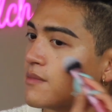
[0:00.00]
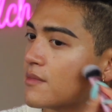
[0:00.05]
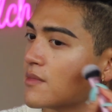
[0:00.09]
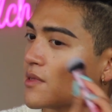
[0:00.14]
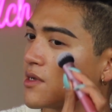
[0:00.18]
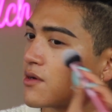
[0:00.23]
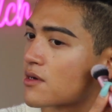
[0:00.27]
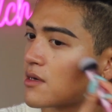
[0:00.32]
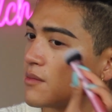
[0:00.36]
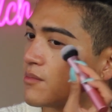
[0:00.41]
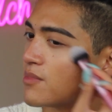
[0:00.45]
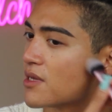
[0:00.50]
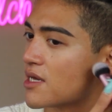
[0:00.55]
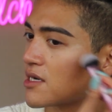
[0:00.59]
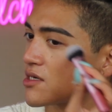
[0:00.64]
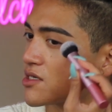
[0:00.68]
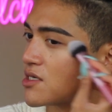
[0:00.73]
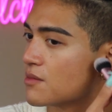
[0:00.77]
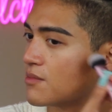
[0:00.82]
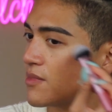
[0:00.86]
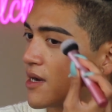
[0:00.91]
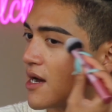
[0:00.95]
your
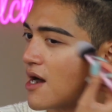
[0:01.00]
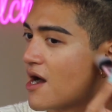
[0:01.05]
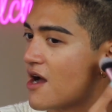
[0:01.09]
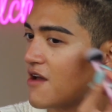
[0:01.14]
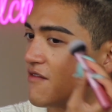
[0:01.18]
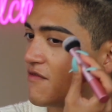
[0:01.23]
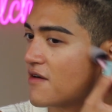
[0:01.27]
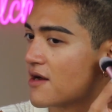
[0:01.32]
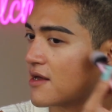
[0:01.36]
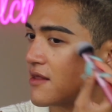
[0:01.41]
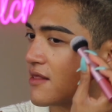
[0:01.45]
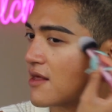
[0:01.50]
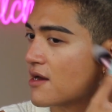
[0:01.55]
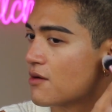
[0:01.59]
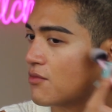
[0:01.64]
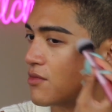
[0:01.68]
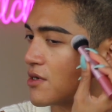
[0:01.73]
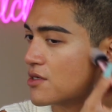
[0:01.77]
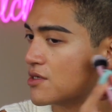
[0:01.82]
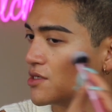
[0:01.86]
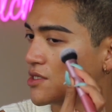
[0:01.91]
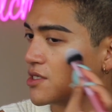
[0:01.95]
complexion, but I find that
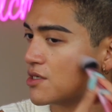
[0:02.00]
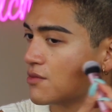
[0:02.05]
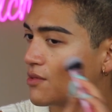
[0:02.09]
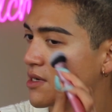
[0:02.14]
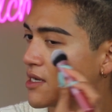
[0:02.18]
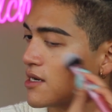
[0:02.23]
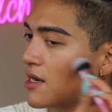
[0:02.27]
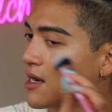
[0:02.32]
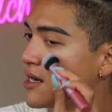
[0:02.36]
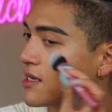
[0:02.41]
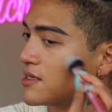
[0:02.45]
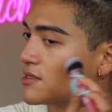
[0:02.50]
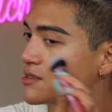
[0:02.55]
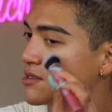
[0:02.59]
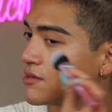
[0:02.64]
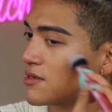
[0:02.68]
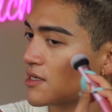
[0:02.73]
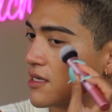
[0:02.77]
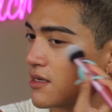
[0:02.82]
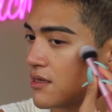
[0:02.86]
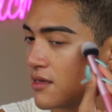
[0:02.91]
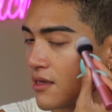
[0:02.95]
when you do it
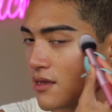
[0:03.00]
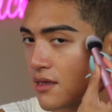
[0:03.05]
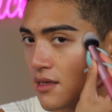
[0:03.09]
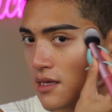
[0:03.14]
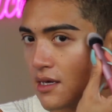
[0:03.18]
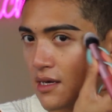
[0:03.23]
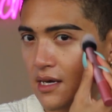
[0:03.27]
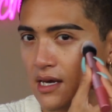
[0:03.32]
underneath,